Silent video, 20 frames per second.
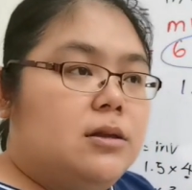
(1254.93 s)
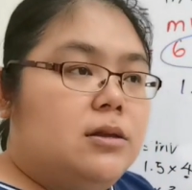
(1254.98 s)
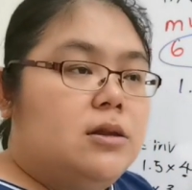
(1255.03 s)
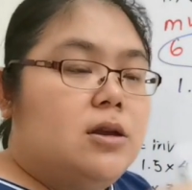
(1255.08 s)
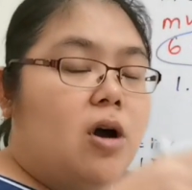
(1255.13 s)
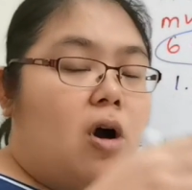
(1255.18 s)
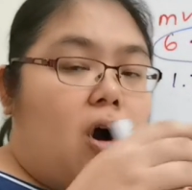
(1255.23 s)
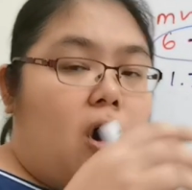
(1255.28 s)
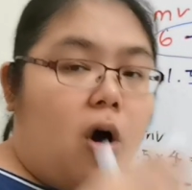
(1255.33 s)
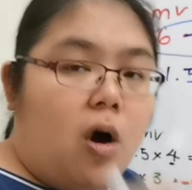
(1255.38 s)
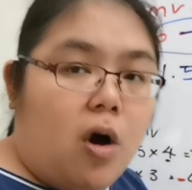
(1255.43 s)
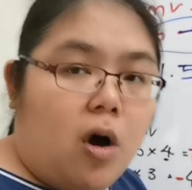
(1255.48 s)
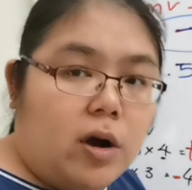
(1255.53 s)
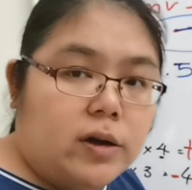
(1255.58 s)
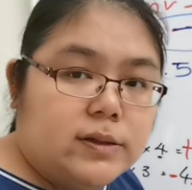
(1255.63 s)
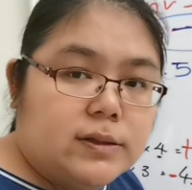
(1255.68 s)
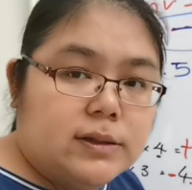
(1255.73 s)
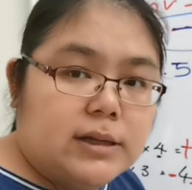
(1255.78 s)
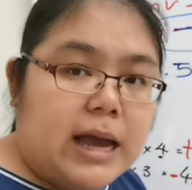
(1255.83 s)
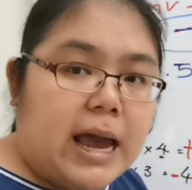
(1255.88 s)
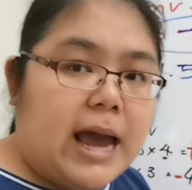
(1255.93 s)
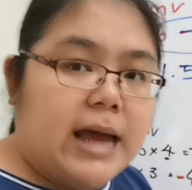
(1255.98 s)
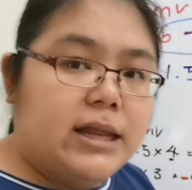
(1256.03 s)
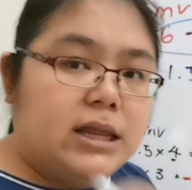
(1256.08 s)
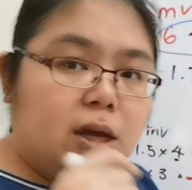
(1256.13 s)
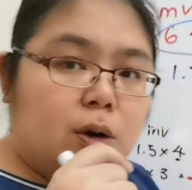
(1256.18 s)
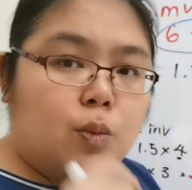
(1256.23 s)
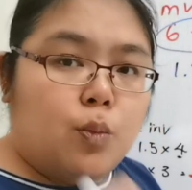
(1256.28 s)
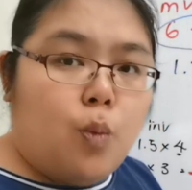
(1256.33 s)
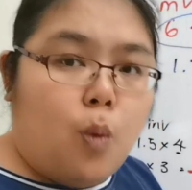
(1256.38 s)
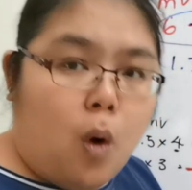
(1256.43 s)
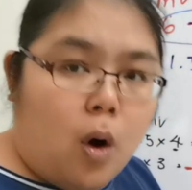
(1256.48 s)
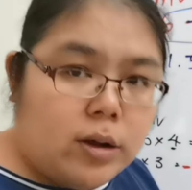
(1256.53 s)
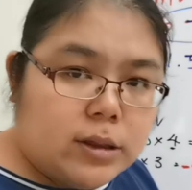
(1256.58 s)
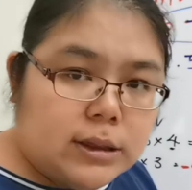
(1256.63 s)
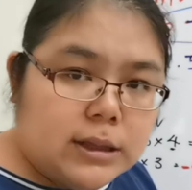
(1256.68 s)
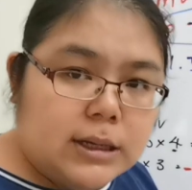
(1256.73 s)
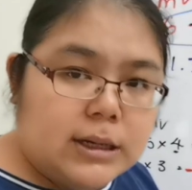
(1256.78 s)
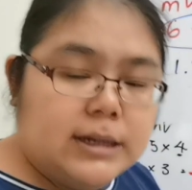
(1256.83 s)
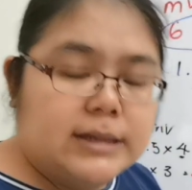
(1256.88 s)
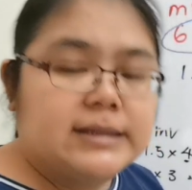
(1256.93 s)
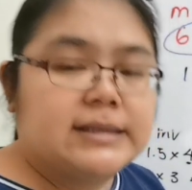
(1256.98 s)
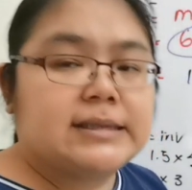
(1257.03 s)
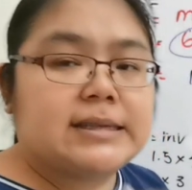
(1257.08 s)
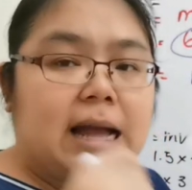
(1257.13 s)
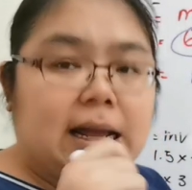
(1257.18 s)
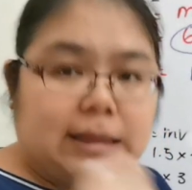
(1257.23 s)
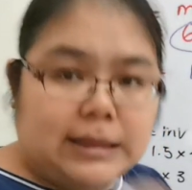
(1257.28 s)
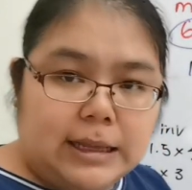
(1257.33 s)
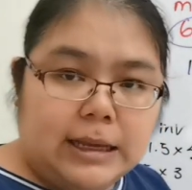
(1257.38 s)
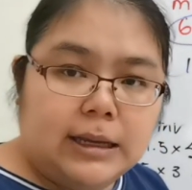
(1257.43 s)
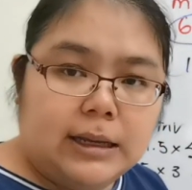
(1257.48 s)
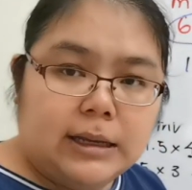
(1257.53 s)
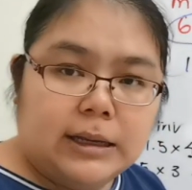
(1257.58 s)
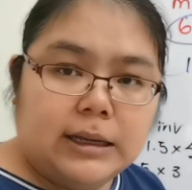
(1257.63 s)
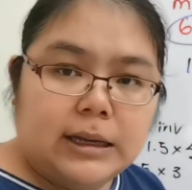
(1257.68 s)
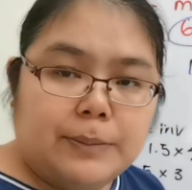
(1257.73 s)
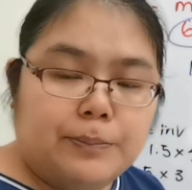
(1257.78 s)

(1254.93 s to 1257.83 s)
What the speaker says: the horse and the water starting